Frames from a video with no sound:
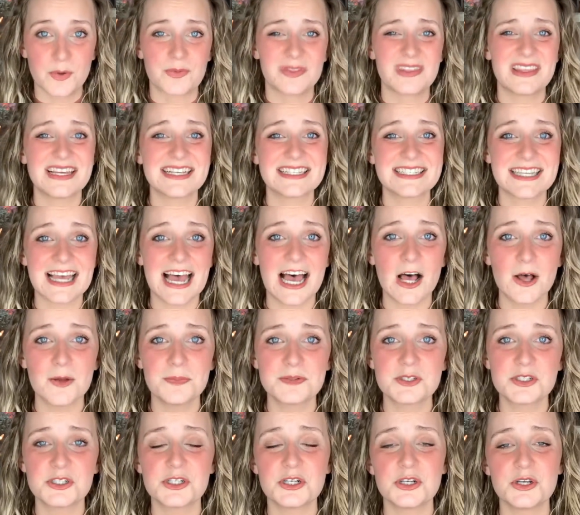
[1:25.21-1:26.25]
This helps
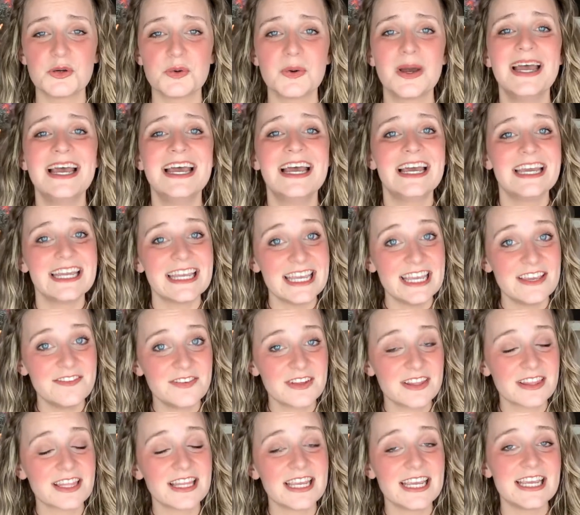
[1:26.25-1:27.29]
to
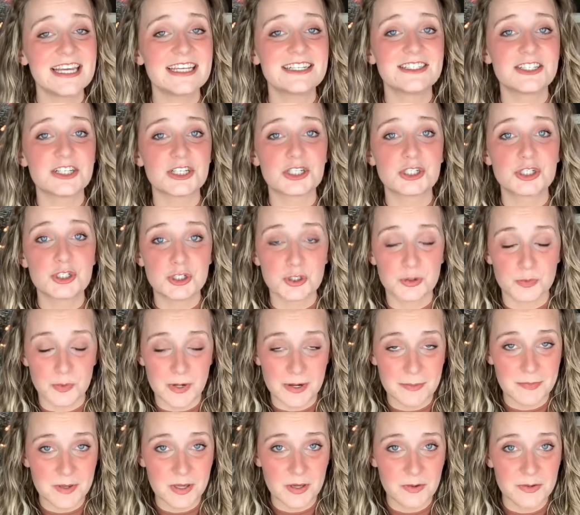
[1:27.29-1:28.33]
evenly
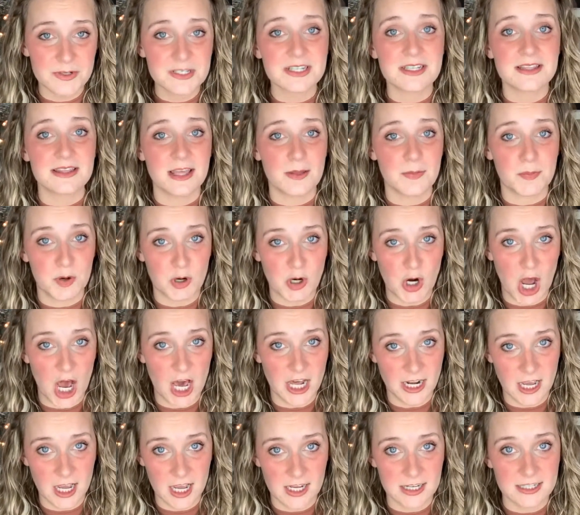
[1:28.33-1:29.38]
distribute the
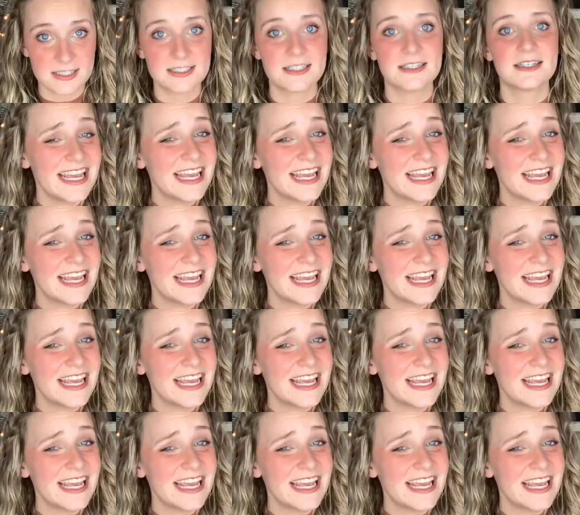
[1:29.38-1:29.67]
product.